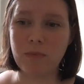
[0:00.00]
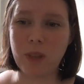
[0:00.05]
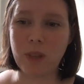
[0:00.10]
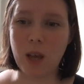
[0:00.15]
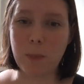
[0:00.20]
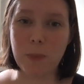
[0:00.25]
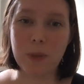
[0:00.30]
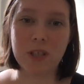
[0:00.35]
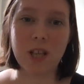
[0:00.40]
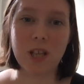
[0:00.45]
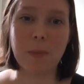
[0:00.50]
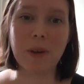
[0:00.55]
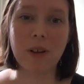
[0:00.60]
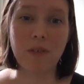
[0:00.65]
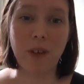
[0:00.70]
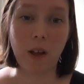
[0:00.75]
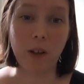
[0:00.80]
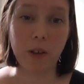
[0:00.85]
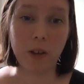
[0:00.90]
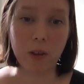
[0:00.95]
epistemic
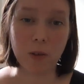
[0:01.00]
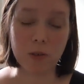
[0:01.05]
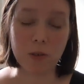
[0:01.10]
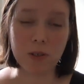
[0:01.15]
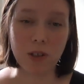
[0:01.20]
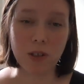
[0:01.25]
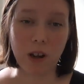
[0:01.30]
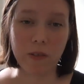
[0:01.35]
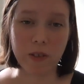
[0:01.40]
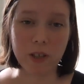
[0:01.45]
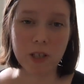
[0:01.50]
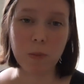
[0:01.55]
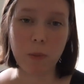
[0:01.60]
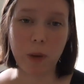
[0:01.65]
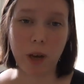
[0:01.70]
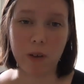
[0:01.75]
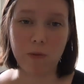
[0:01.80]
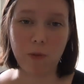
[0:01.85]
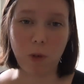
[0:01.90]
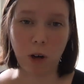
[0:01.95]
values on these
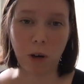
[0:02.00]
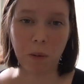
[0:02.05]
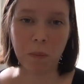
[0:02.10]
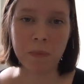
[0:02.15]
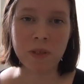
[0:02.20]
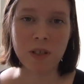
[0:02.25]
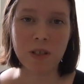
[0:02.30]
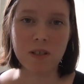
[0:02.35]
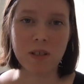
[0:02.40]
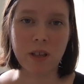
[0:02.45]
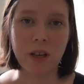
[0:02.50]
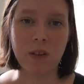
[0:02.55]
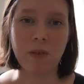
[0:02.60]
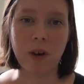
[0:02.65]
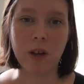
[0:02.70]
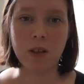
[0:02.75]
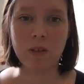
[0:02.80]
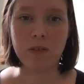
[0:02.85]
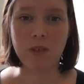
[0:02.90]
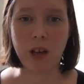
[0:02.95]
platforms instead of
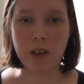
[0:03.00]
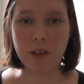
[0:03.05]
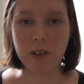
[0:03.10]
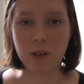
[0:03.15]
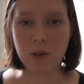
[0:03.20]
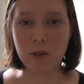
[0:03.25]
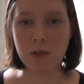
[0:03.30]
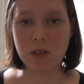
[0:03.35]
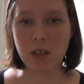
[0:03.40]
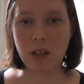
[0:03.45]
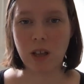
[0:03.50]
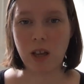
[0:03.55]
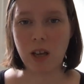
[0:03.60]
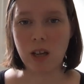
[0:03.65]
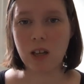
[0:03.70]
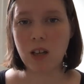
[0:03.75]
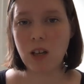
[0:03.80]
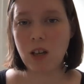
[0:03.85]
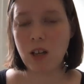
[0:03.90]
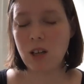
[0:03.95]
other values
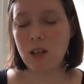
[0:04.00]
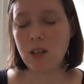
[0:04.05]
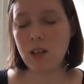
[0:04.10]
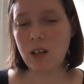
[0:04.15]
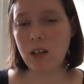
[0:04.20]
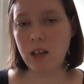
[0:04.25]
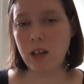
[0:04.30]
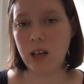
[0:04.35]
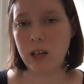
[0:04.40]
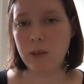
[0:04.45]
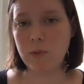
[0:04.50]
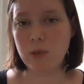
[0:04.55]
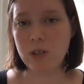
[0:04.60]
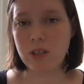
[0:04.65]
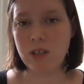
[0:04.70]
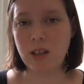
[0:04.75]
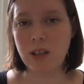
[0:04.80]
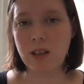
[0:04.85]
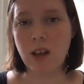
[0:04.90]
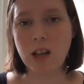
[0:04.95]
like
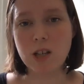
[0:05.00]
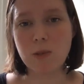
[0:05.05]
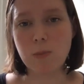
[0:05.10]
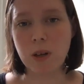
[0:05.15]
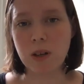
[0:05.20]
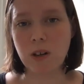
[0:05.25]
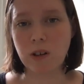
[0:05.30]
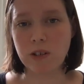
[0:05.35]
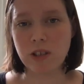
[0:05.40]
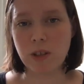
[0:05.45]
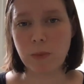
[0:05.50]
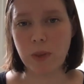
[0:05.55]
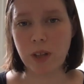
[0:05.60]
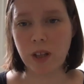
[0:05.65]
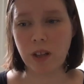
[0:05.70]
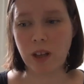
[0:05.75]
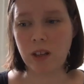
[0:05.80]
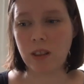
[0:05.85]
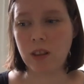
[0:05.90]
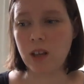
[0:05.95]
just engagement or
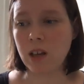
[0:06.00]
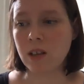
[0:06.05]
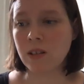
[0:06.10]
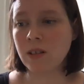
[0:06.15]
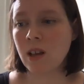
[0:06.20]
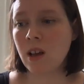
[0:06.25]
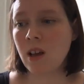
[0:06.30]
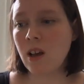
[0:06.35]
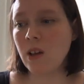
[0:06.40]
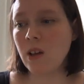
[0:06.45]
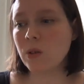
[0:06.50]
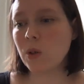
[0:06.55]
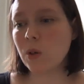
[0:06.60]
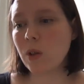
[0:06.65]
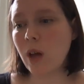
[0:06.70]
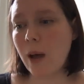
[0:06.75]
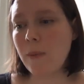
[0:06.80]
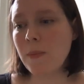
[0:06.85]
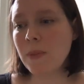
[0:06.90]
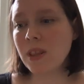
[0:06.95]
something like this.
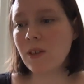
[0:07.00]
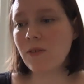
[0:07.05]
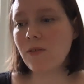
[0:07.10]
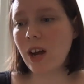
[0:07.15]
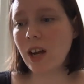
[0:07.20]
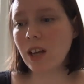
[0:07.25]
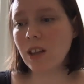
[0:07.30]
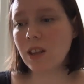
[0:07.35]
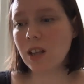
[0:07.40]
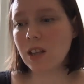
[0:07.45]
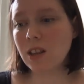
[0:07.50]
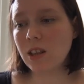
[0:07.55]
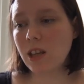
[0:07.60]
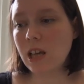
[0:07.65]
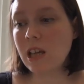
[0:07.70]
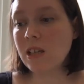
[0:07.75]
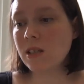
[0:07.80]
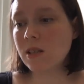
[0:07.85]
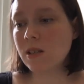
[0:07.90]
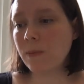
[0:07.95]
So, I mean, the fact that
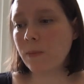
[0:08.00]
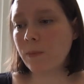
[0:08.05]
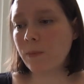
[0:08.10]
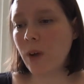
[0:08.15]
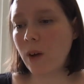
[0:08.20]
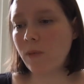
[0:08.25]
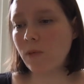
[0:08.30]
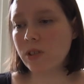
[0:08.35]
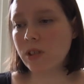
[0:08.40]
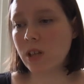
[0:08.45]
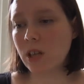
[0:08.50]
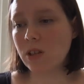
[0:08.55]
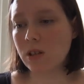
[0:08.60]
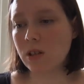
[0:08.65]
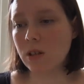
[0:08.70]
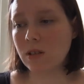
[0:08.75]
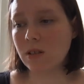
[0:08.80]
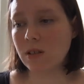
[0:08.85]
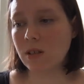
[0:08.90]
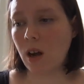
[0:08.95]
these
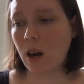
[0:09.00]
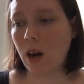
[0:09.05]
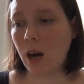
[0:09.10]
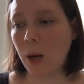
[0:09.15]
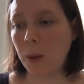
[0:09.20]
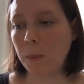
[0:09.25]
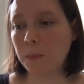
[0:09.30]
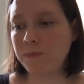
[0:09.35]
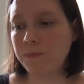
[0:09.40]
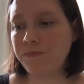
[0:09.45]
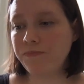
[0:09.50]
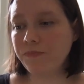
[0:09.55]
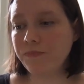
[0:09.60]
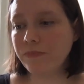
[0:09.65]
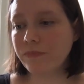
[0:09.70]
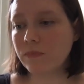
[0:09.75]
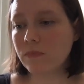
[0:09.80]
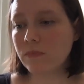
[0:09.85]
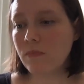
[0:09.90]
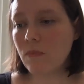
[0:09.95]
conversations are
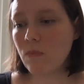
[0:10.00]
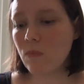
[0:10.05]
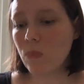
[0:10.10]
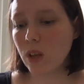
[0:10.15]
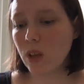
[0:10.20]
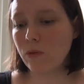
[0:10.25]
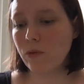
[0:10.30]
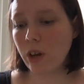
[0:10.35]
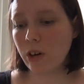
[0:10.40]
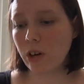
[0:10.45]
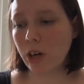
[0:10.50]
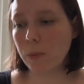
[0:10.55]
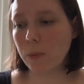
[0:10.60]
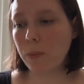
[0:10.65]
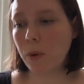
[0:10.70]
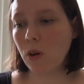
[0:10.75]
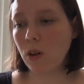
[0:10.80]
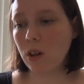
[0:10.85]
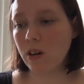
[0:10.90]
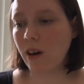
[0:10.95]
very
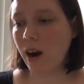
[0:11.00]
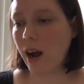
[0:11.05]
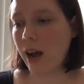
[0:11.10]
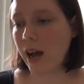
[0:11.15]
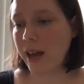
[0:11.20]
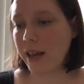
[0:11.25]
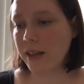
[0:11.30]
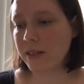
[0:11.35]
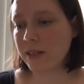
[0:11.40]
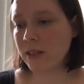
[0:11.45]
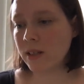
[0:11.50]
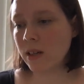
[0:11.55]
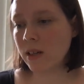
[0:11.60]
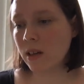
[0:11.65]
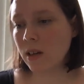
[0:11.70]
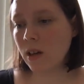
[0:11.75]
polarized,